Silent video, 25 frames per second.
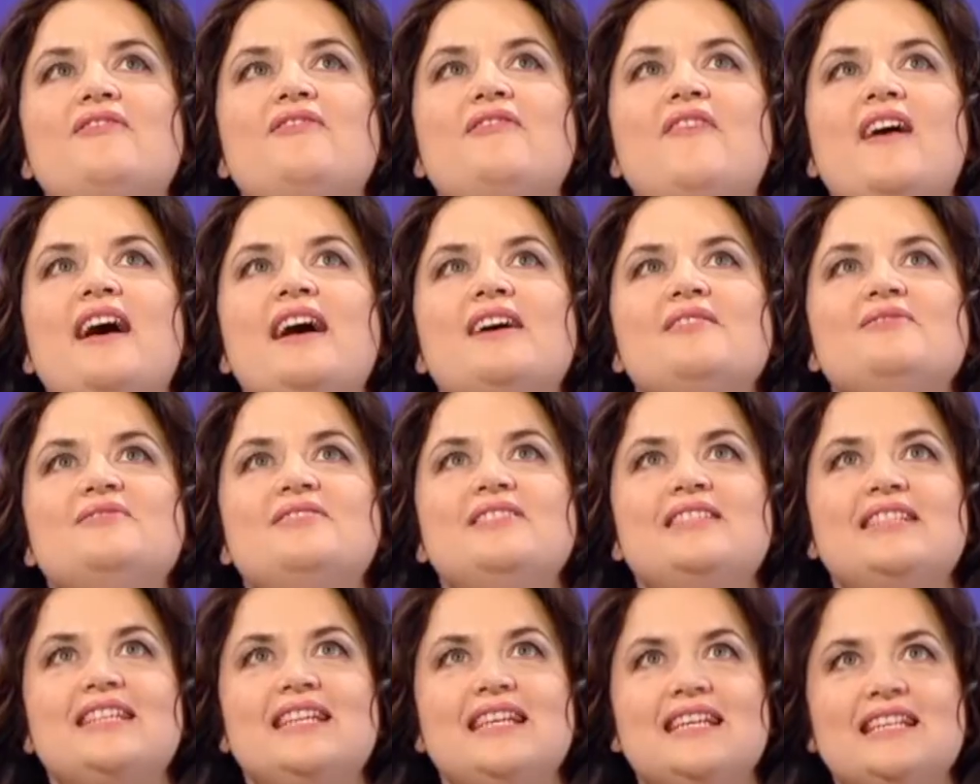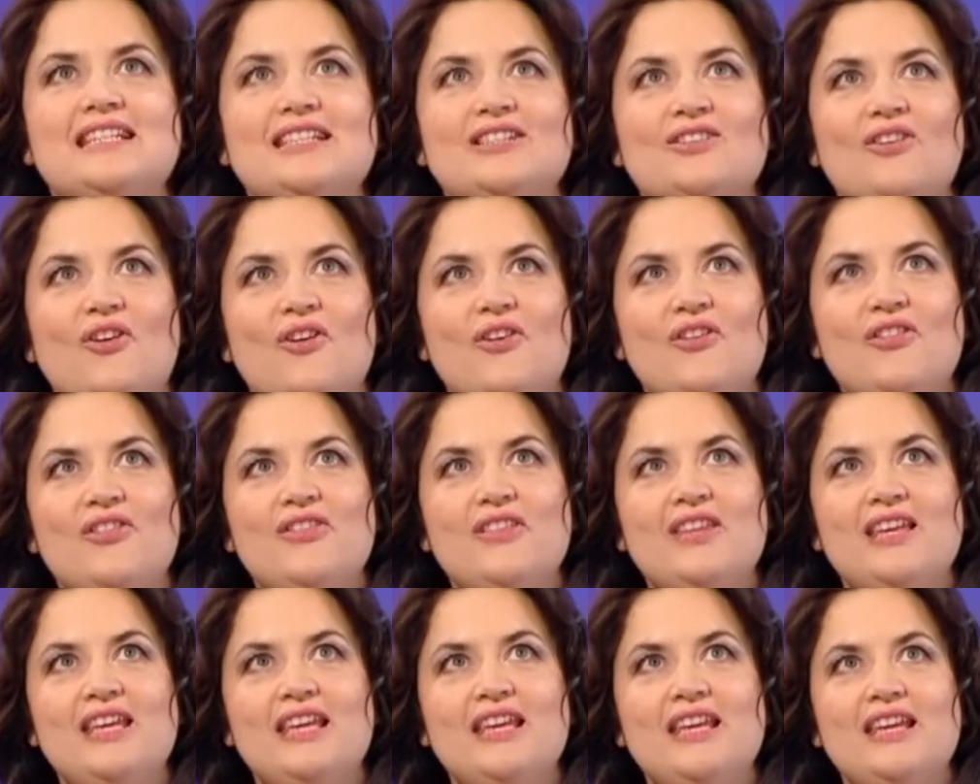found it
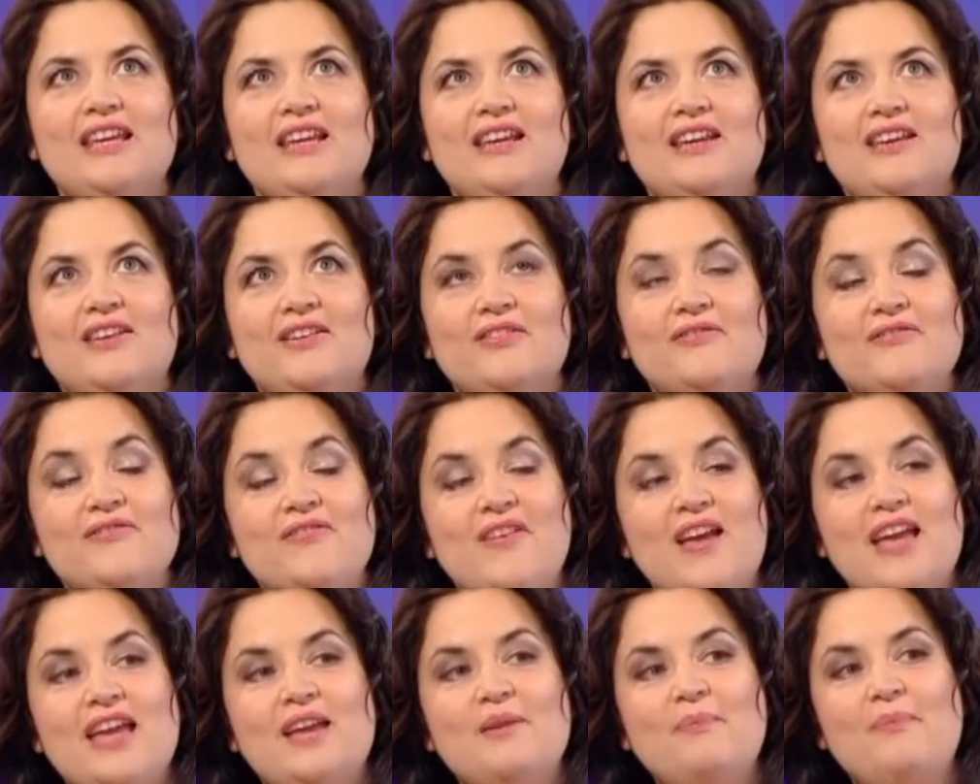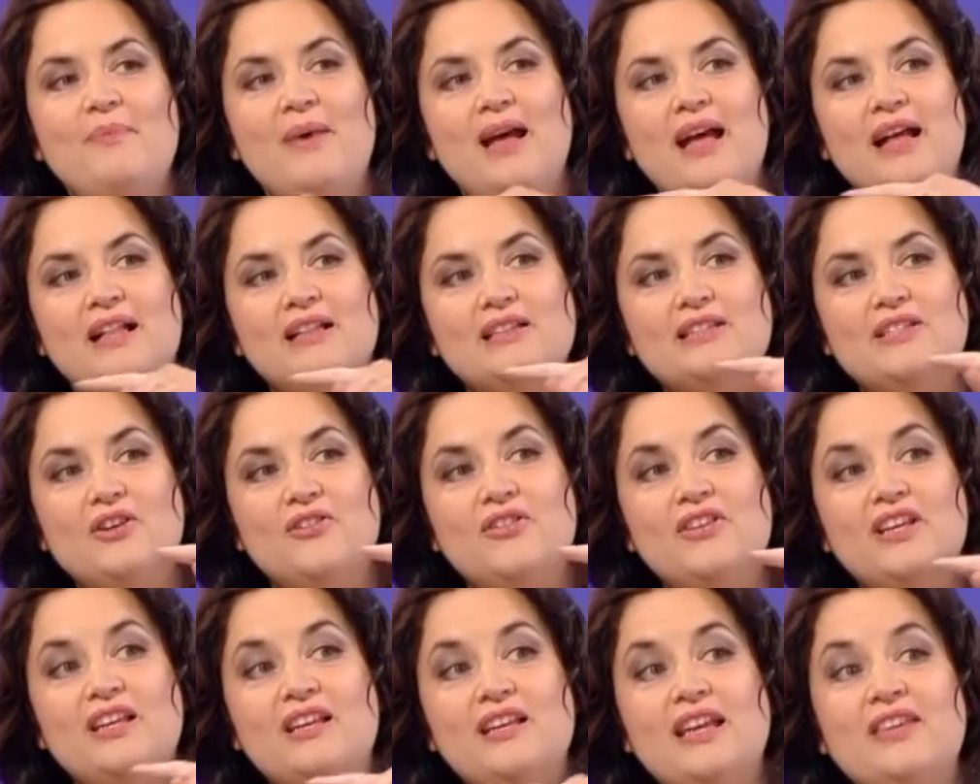on the conveyor belt,
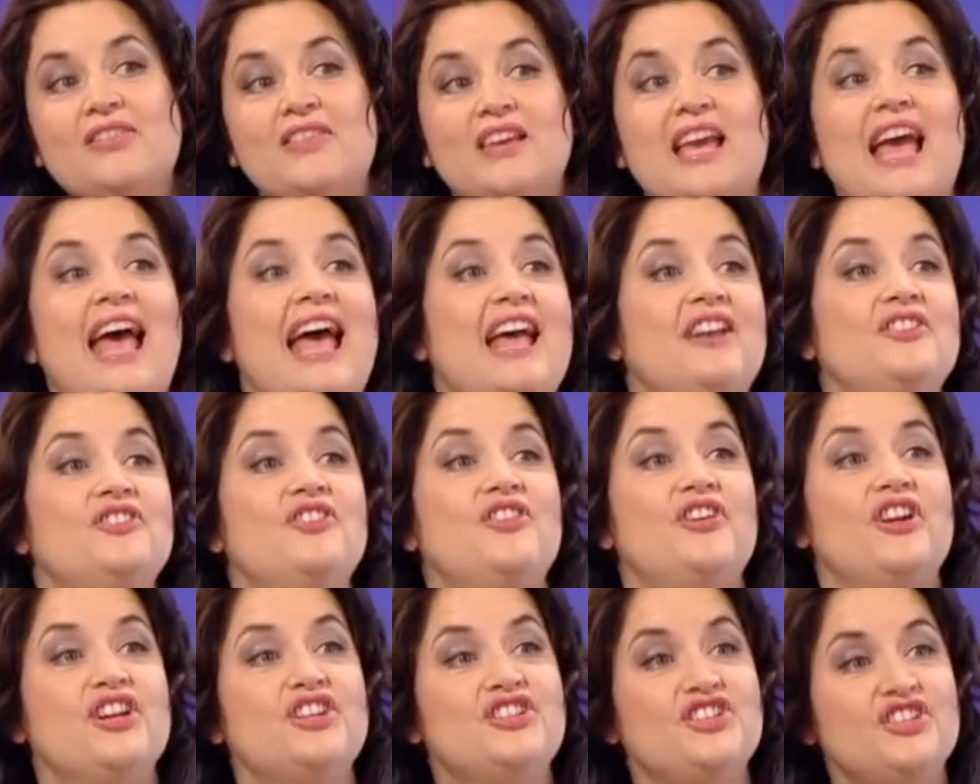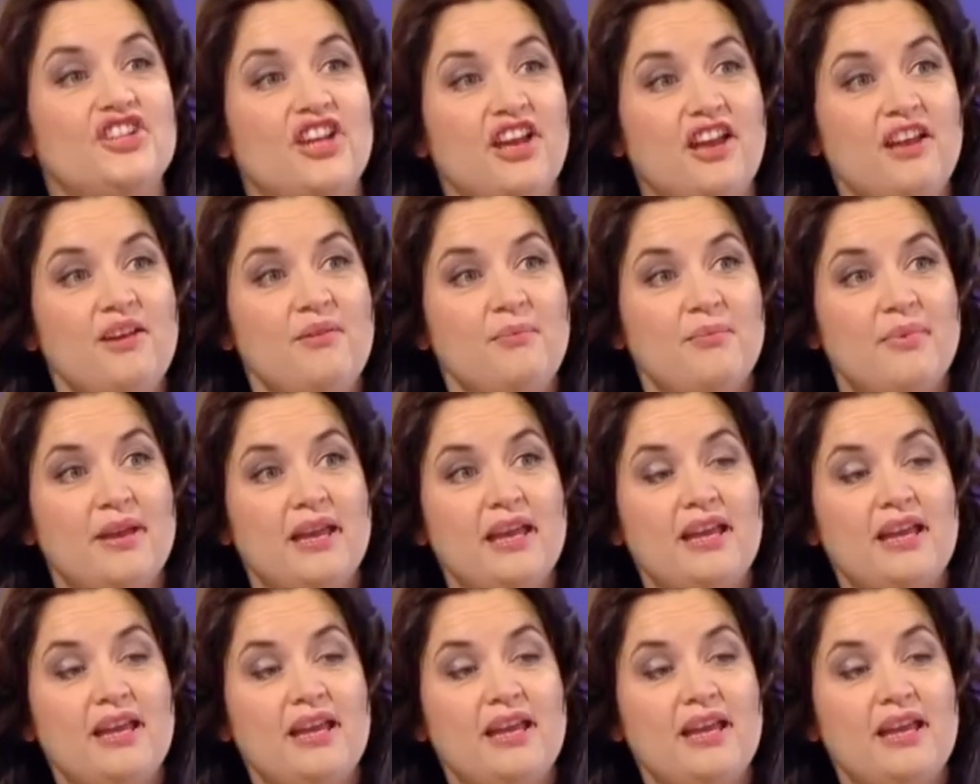on the can crusher bit.